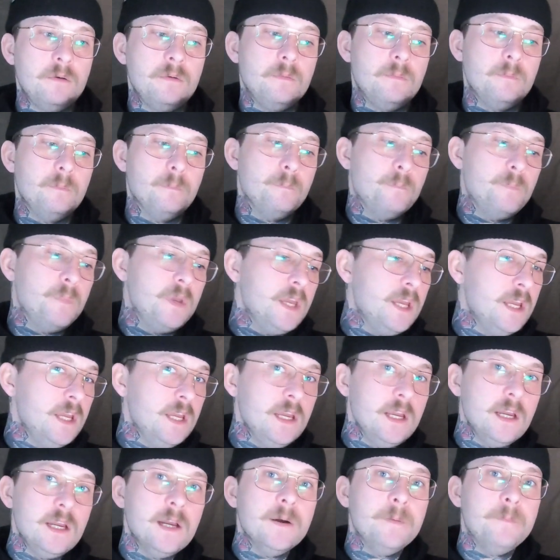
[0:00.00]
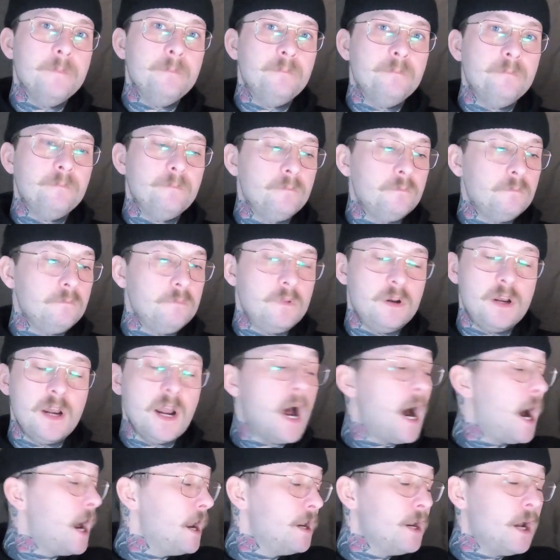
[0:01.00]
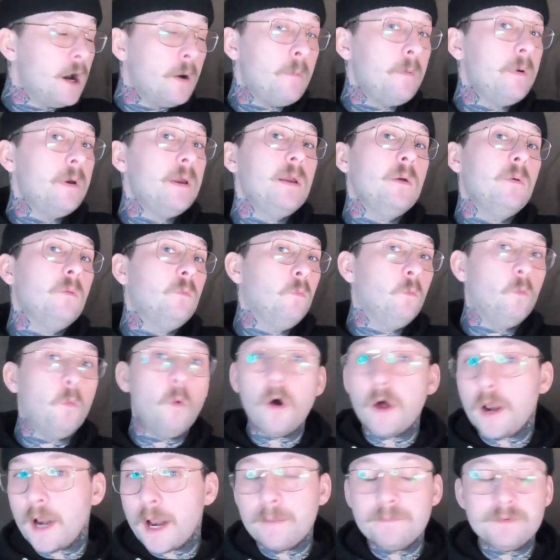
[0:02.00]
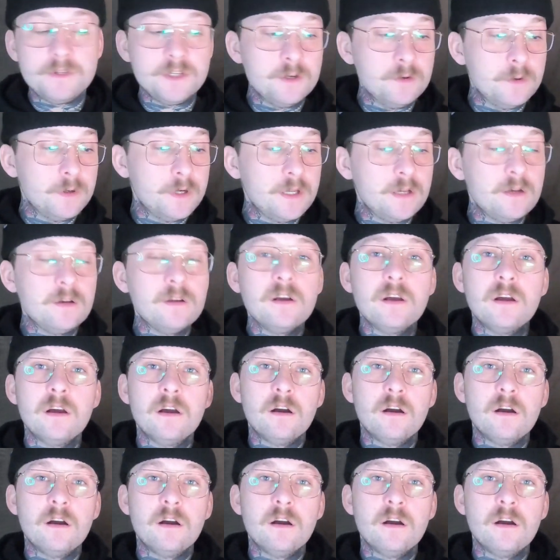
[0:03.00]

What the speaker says: me not knowing what I'm doing.